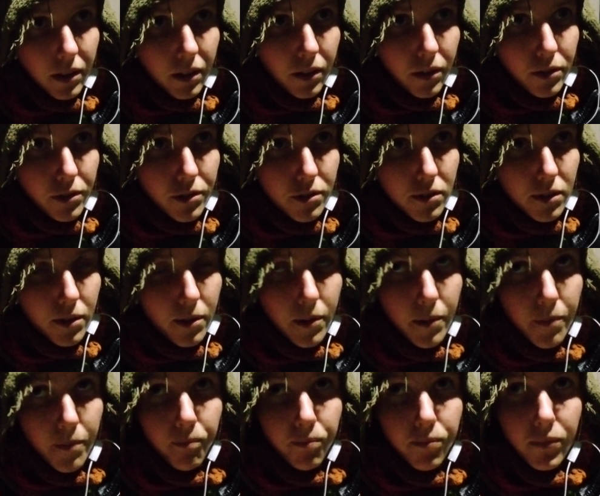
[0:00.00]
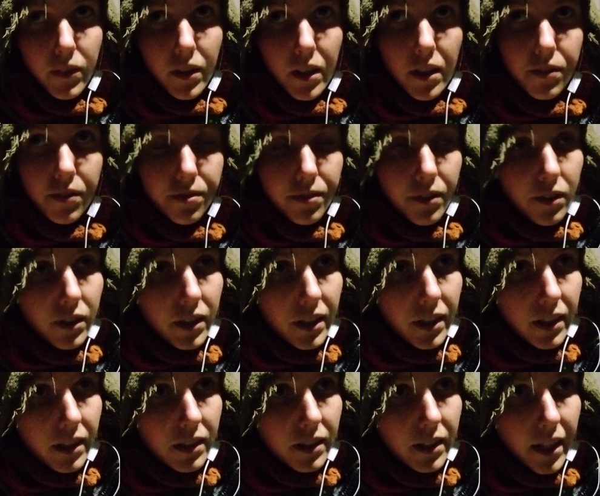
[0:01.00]
lost. If we
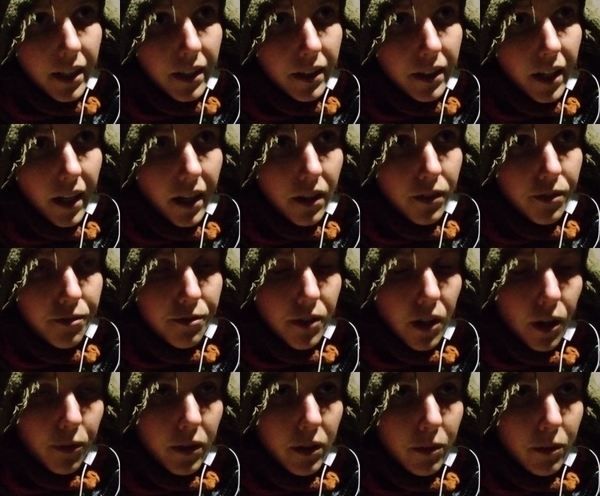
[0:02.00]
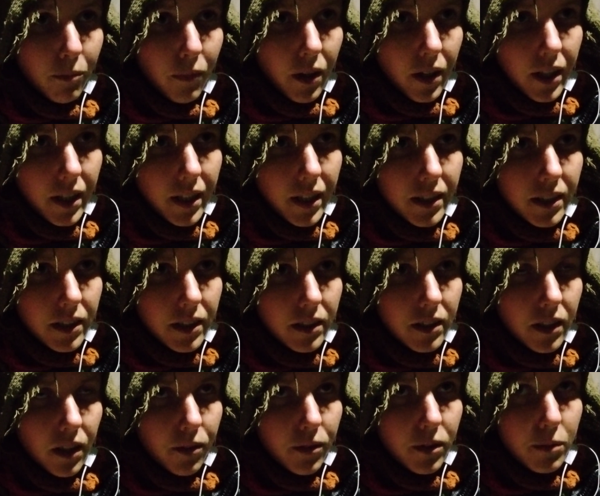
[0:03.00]
really take care of our mind
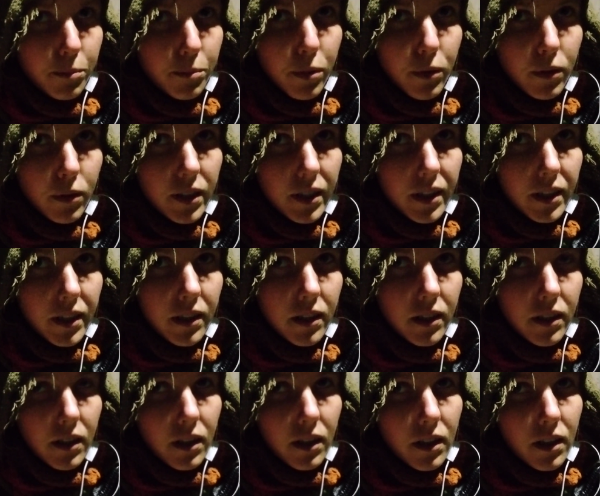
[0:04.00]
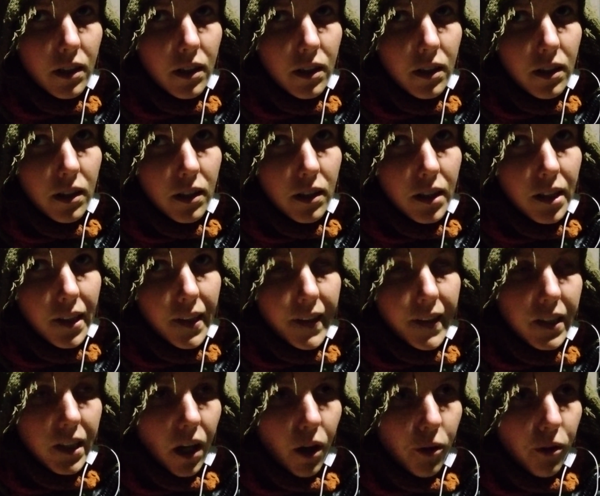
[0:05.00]
and our body
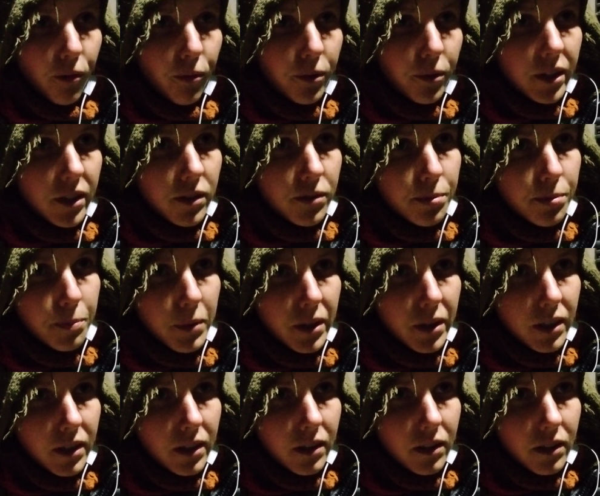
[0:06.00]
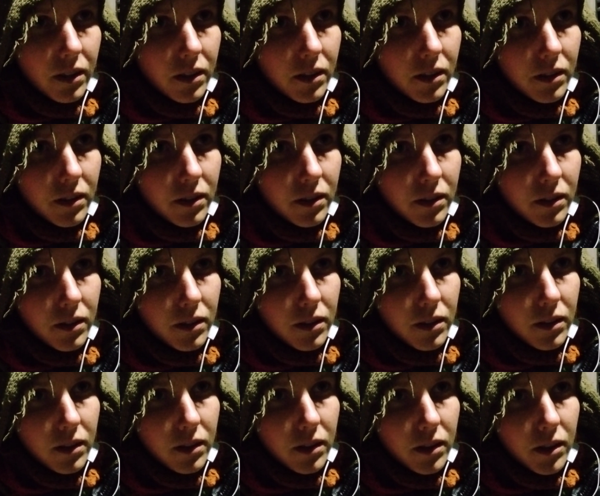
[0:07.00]
and our way of being.
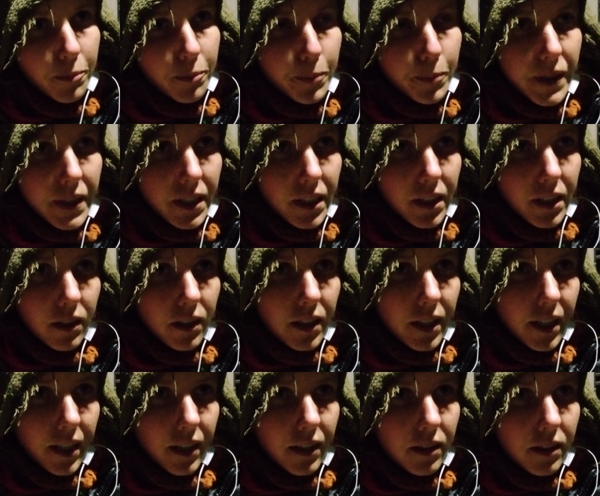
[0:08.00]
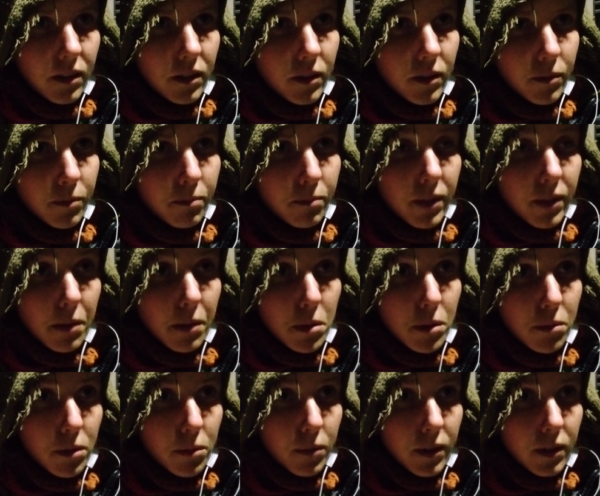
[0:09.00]
But then again,
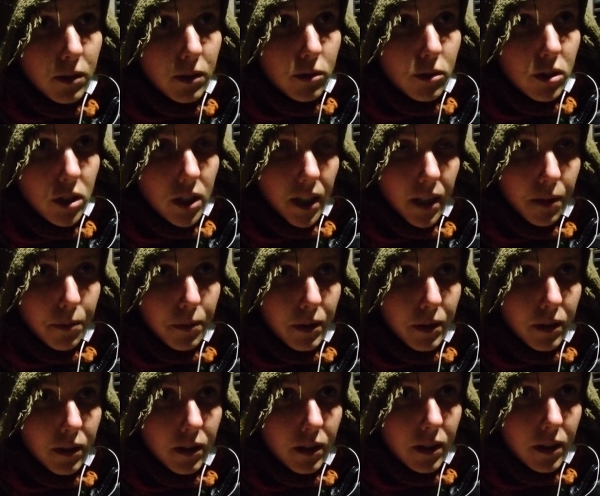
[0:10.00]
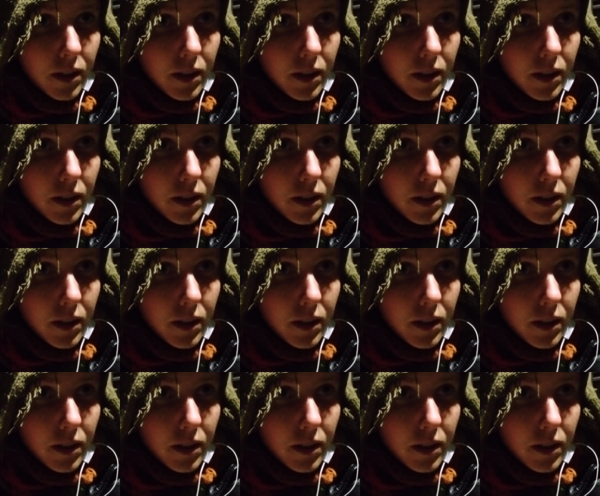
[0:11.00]
maybe we want to travel.